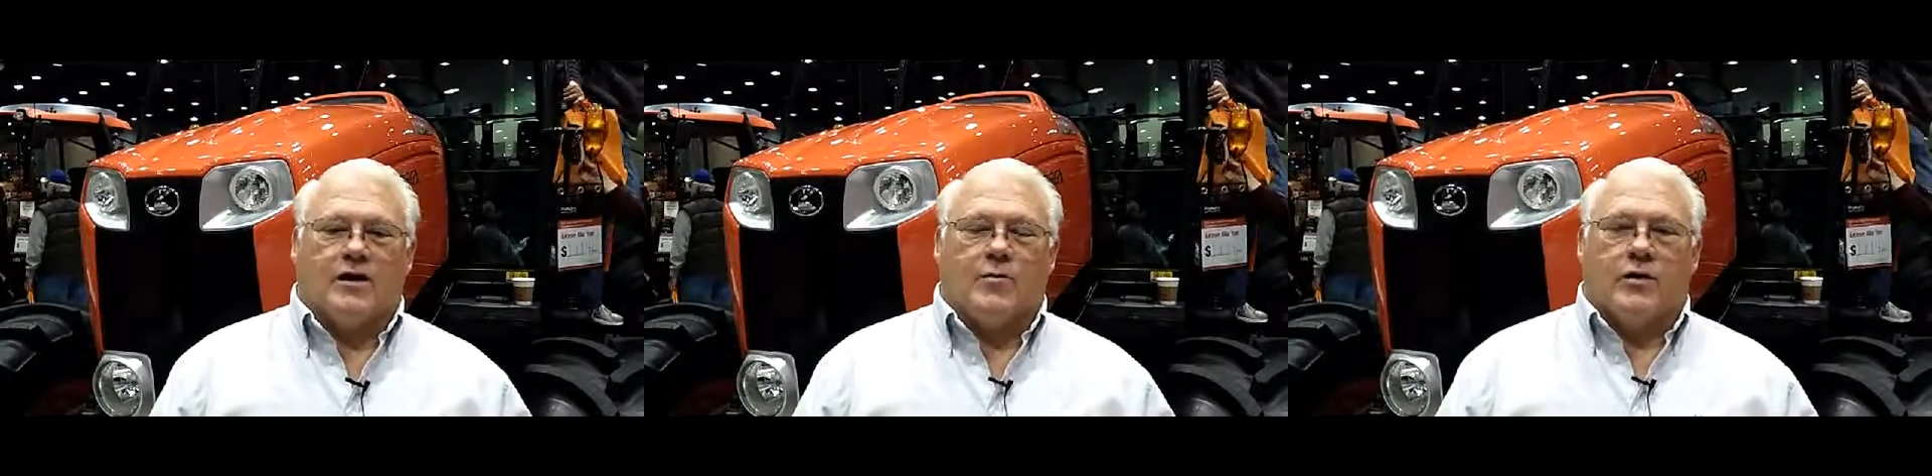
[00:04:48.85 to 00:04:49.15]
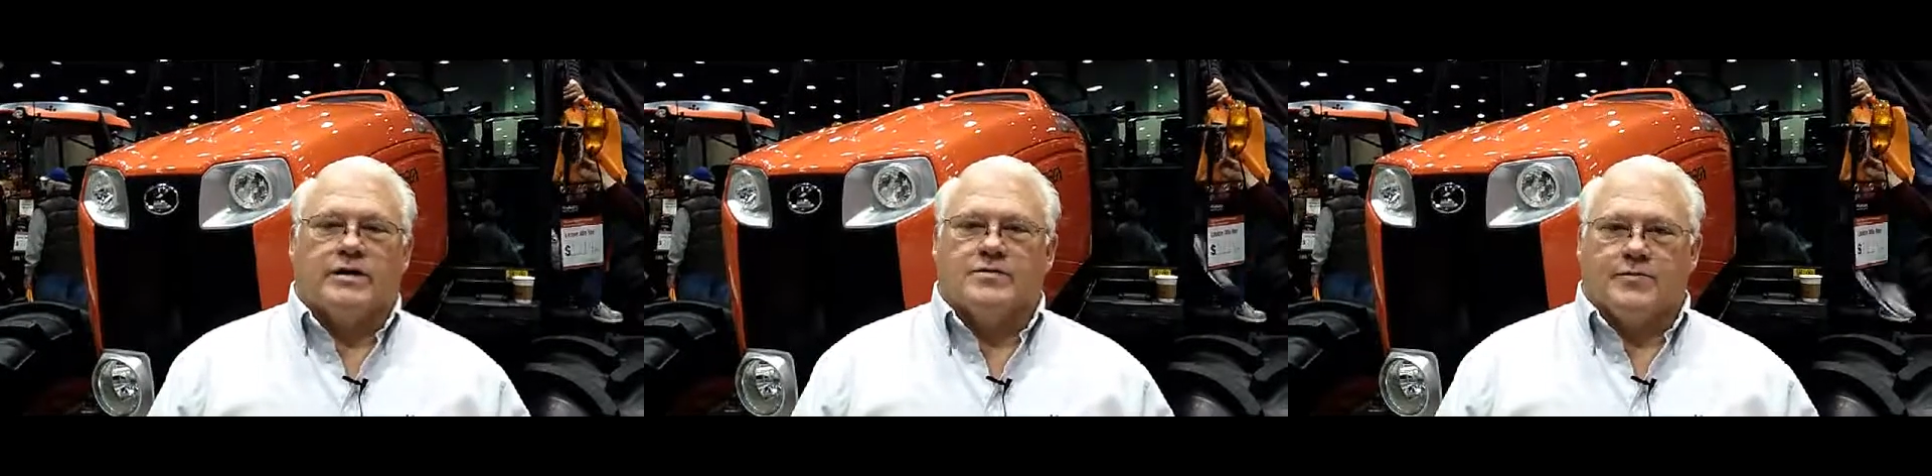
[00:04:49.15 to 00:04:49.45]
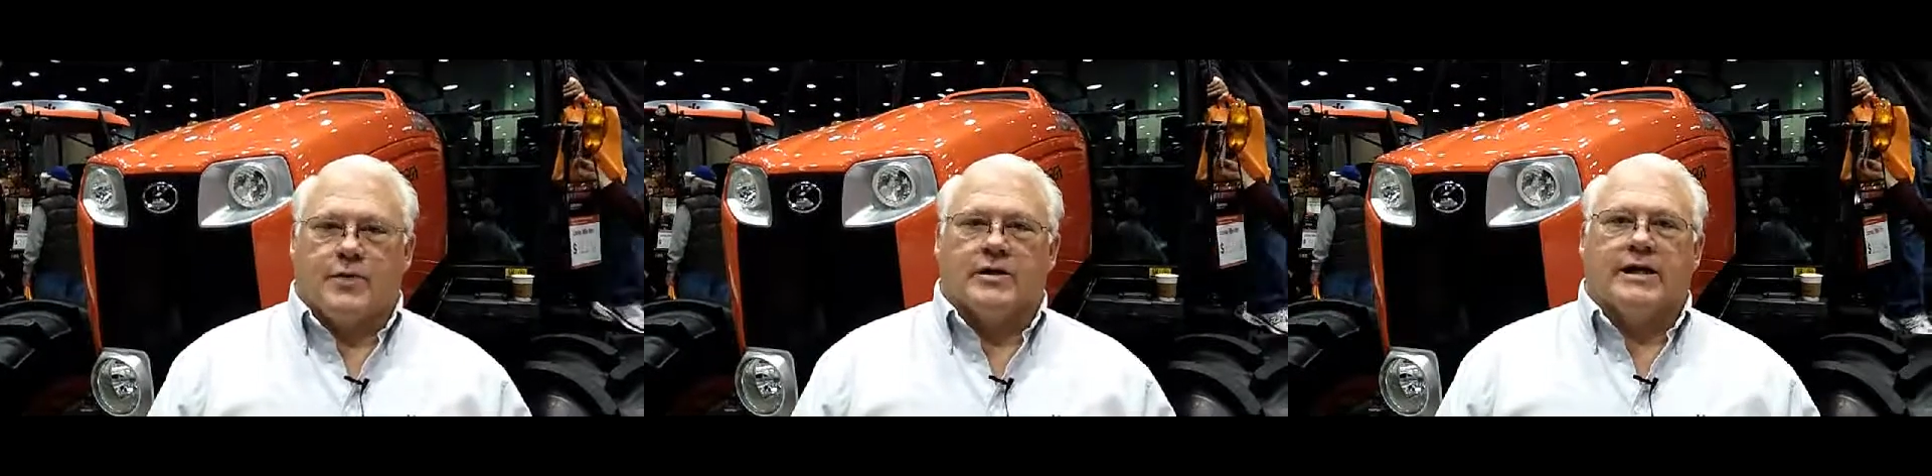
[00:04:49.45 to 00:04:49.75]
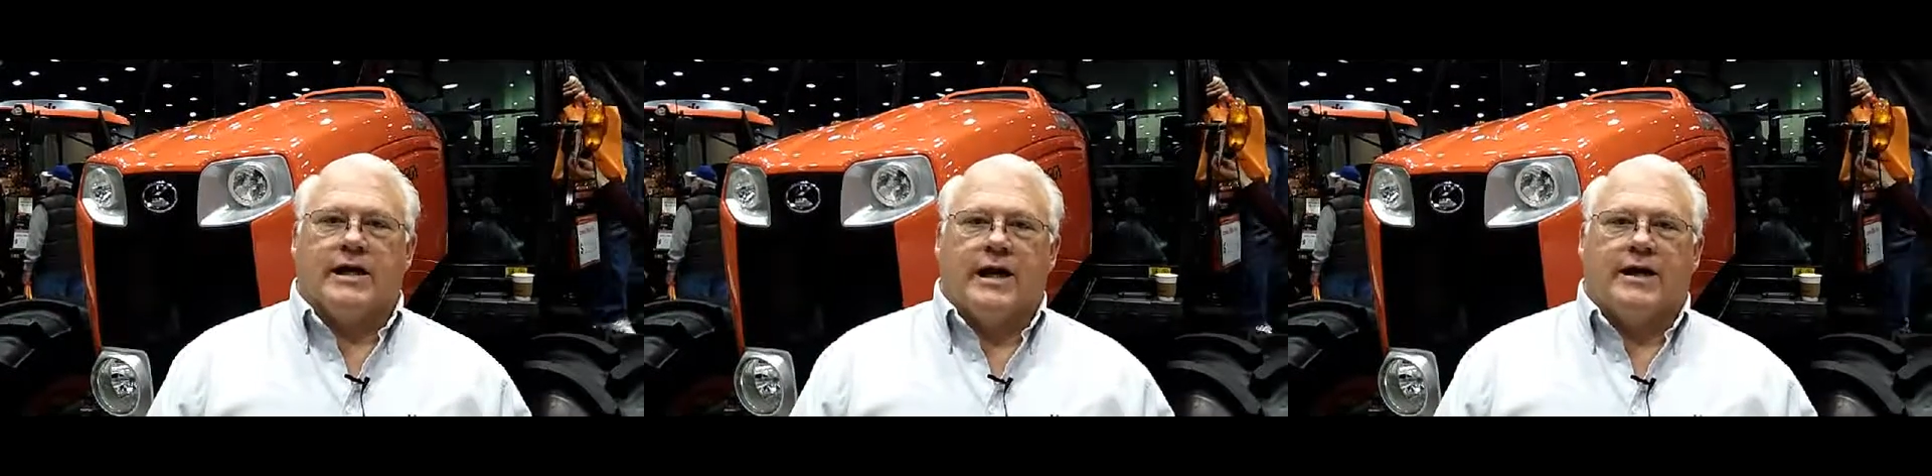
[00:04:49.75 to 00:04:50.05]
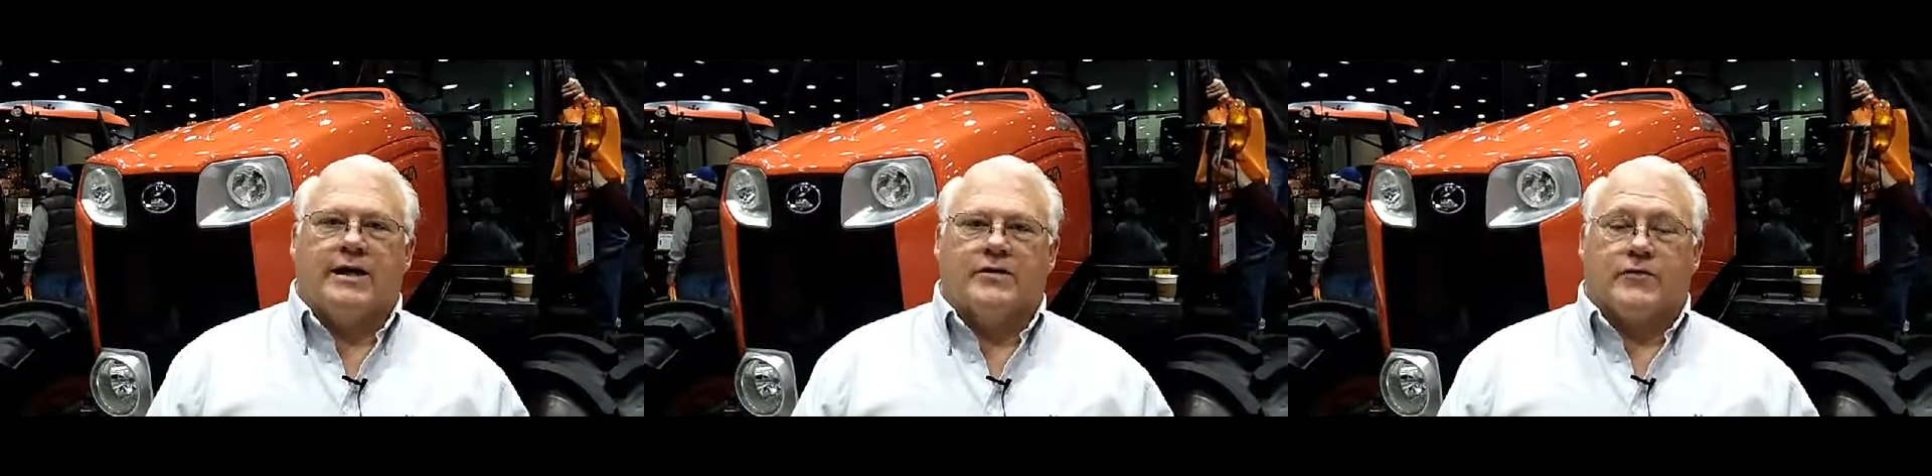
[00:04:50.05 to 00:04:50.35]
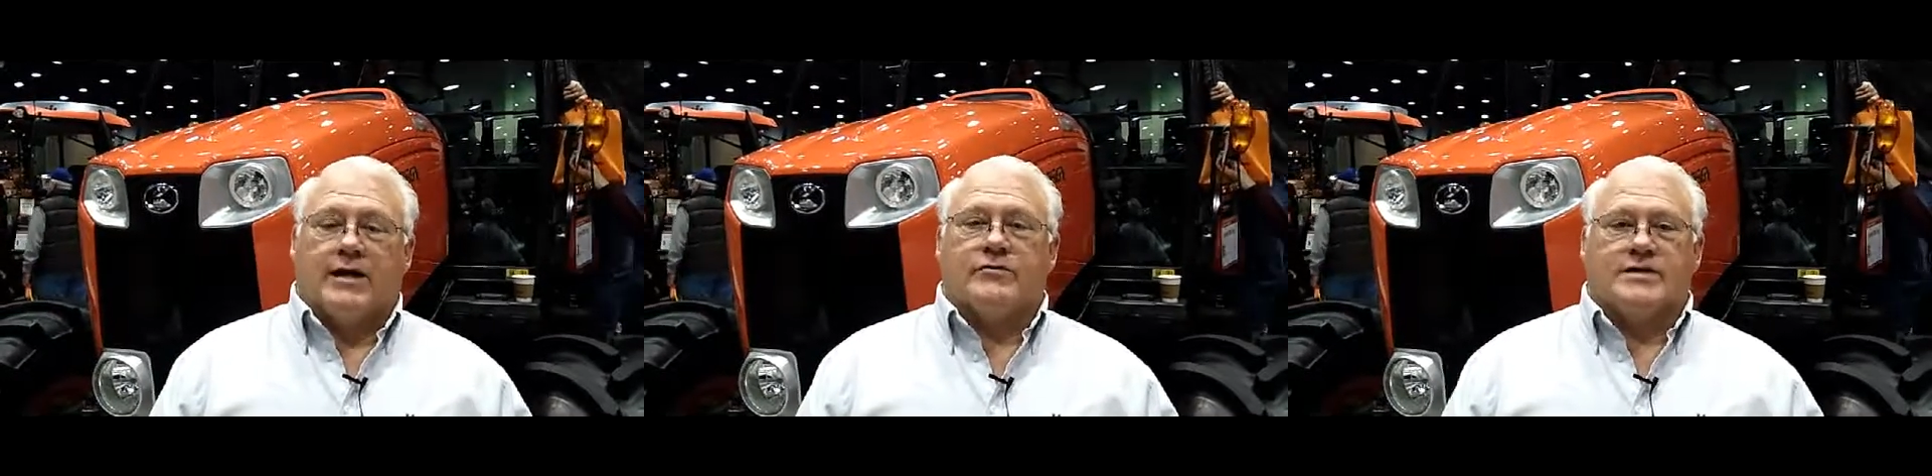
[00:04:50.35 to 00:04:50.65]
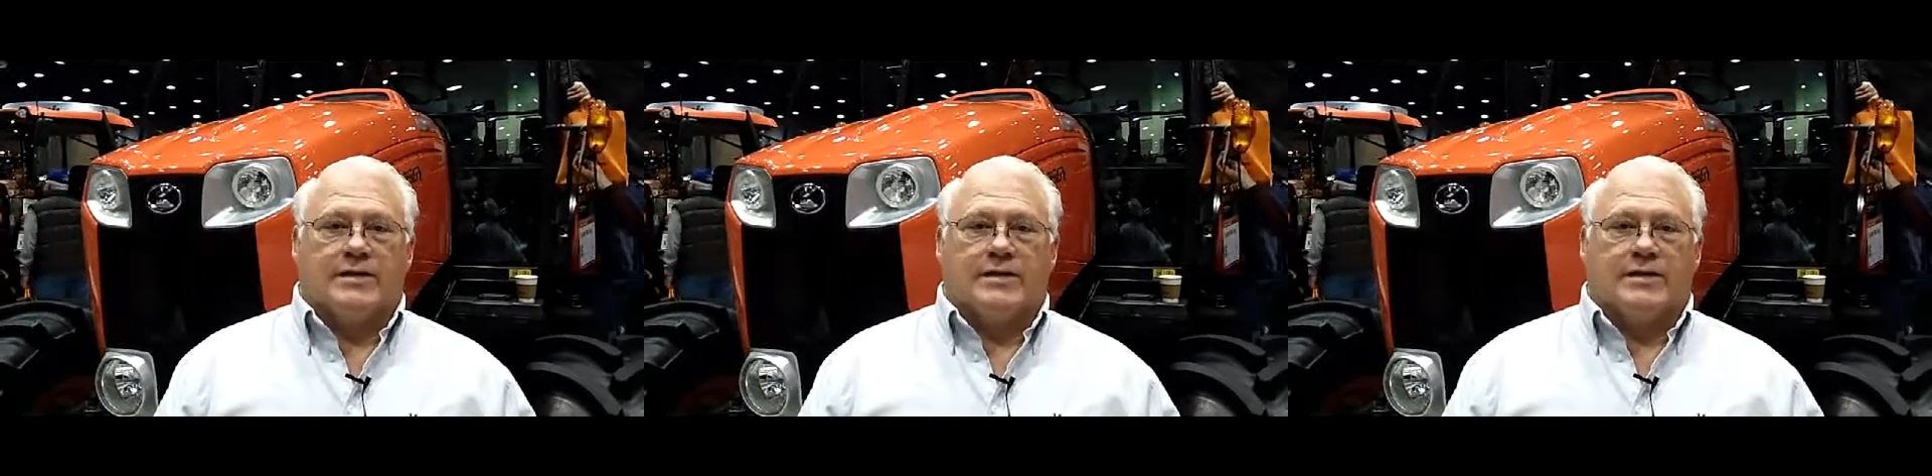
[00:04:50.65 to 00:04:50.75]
Kubota is building a tractor